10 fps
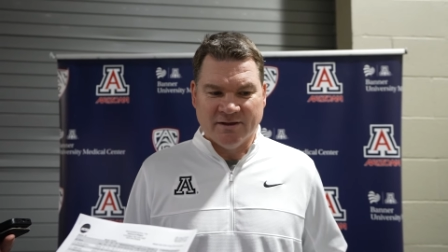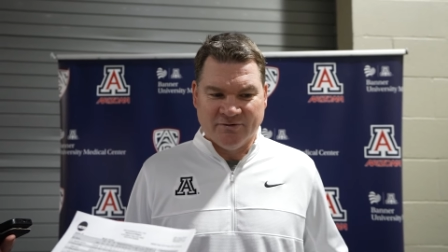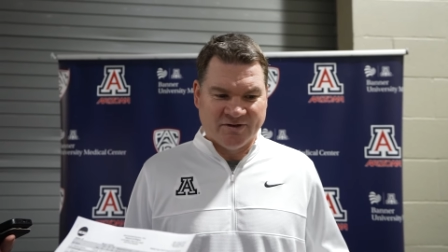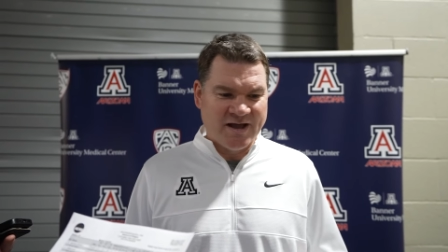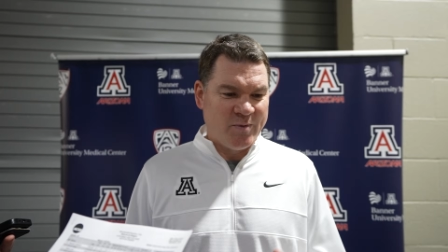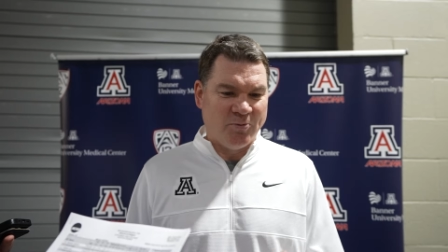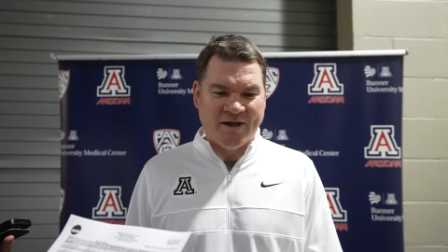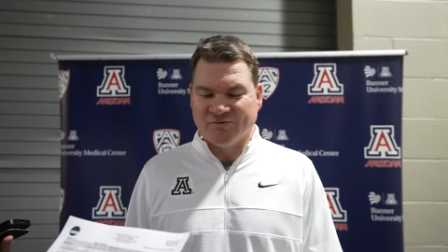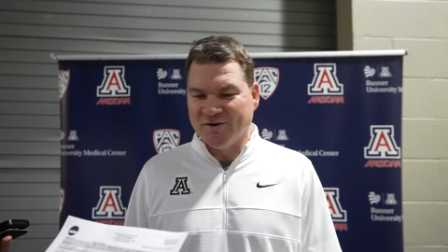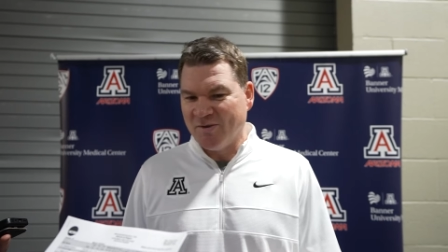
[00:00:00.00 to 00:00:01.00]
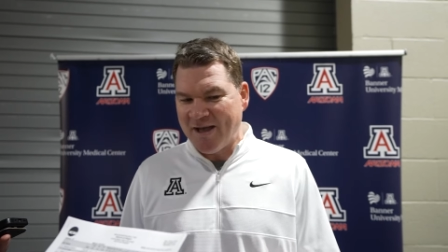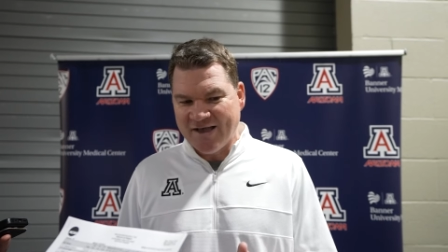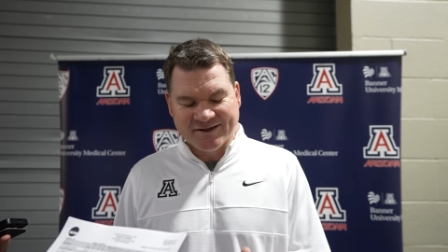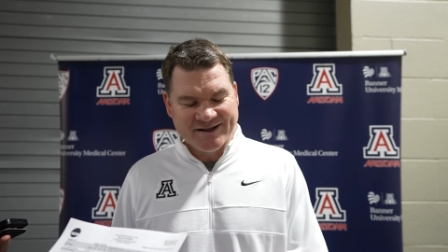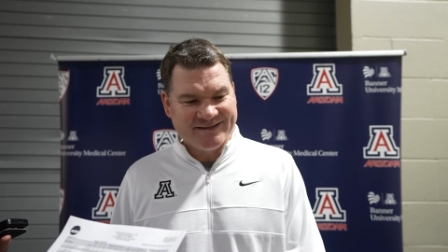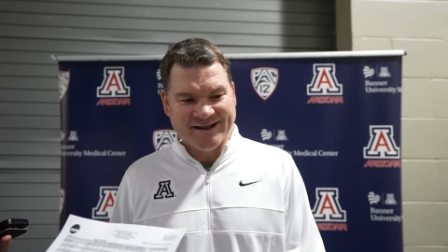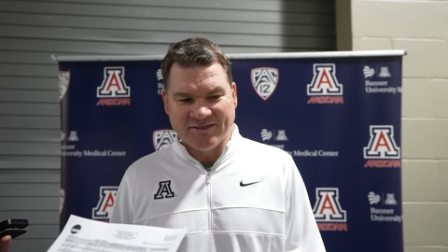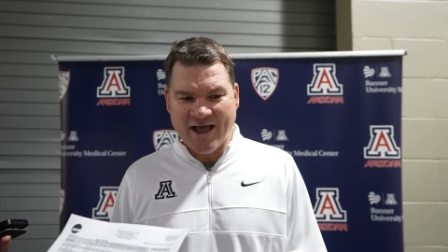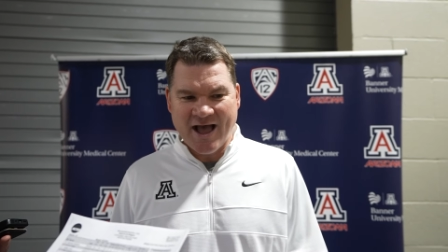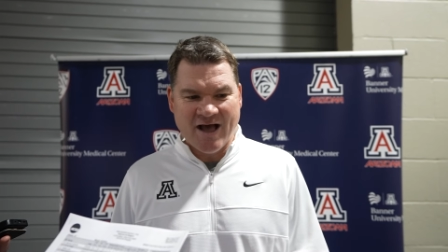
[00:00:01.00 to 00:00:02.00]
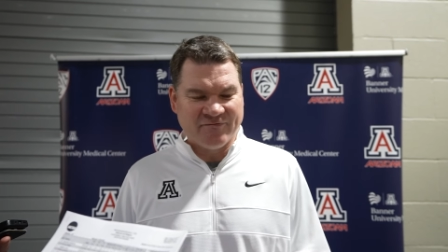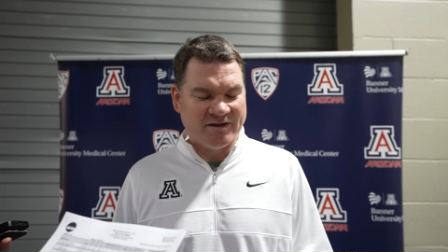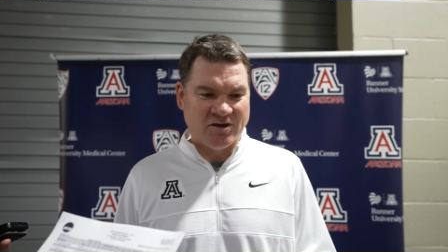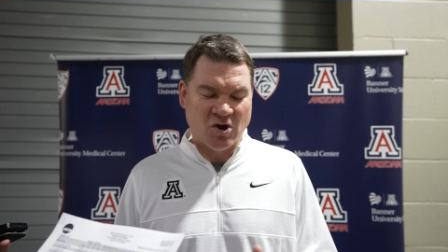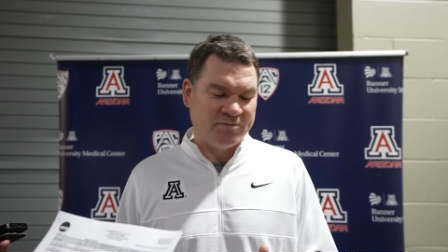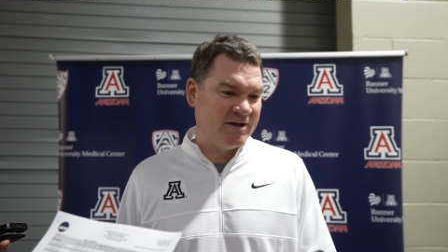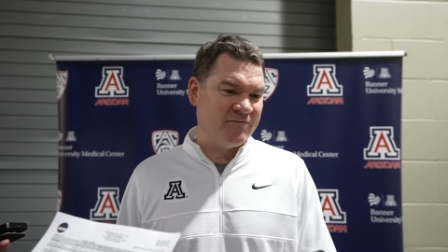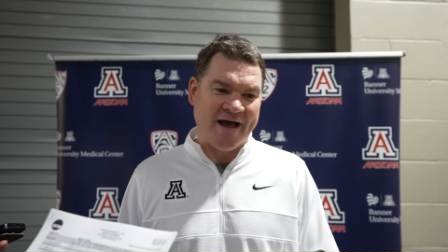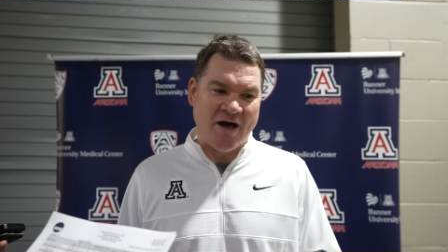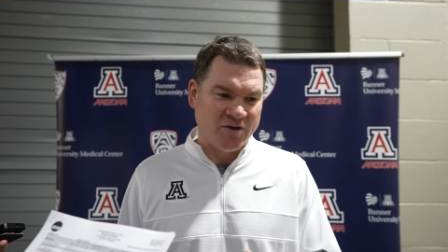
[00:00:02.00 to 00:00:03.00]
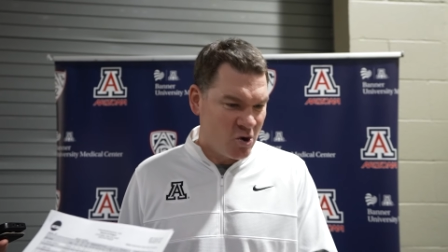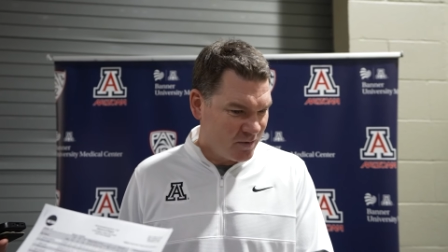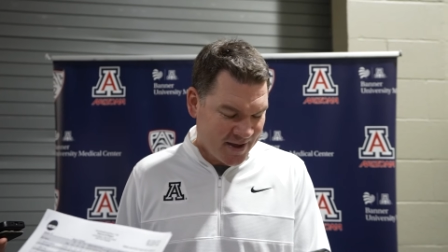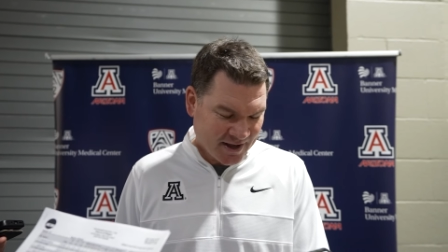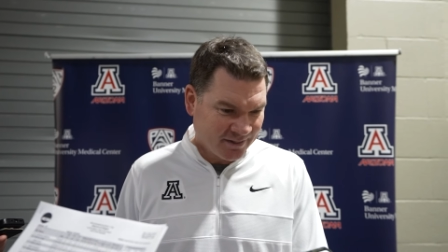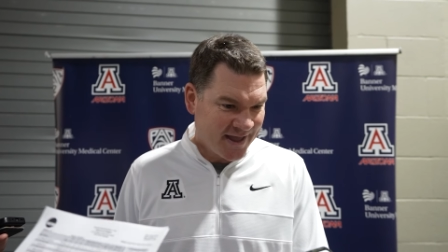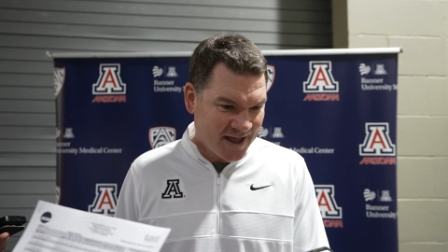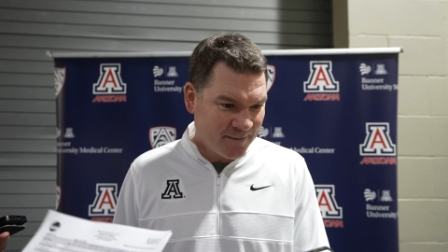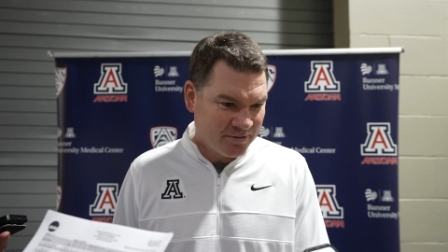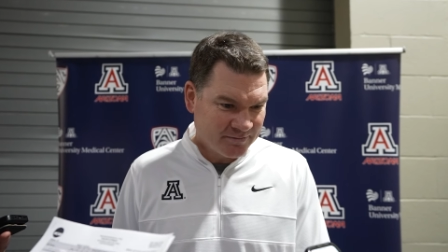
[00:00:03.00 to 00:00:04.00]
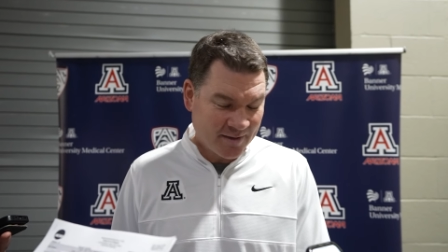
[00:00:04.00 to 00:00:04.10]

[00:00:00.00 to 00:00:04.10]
there's a couple plays around the basket at the end of the half. Like you hope you get a foul, you hope you make a layup.